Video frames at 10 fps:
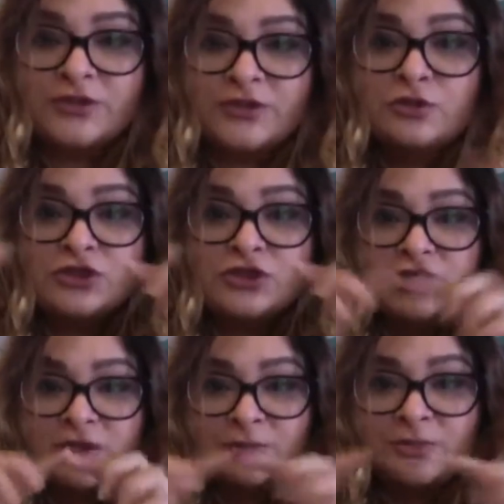So
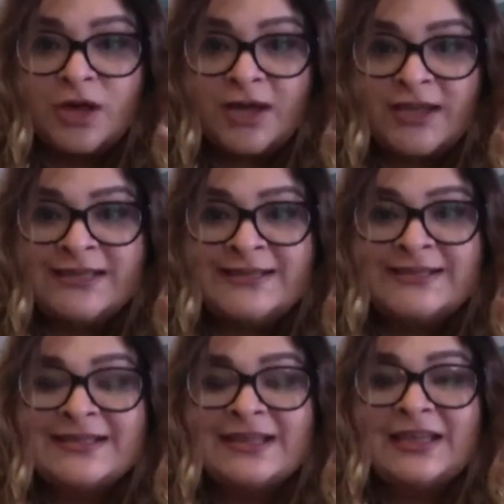
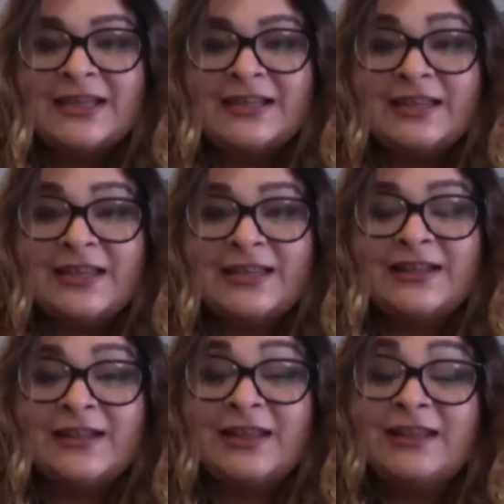summarize in
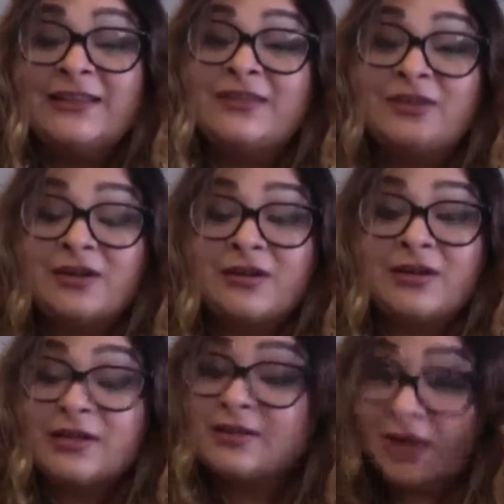
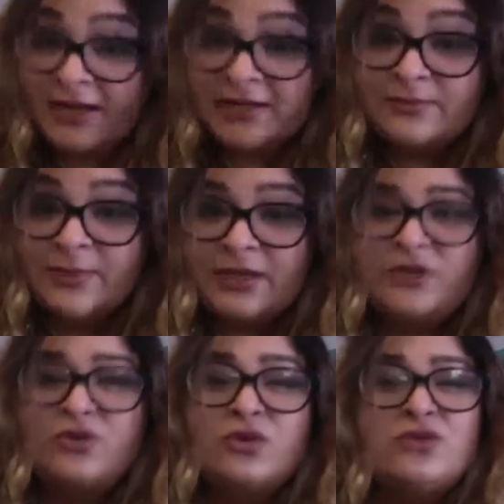the right manner.
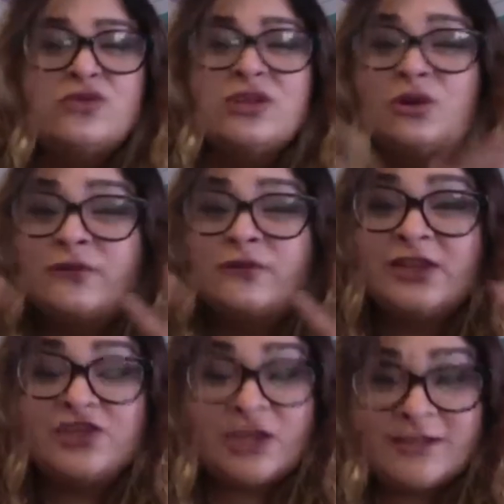Don't use a lot of
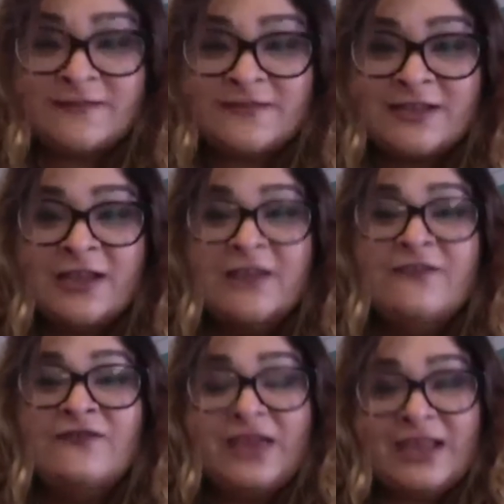adjectives,
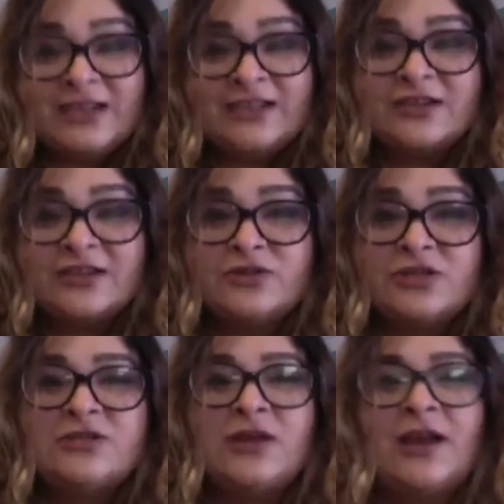vague descriptions.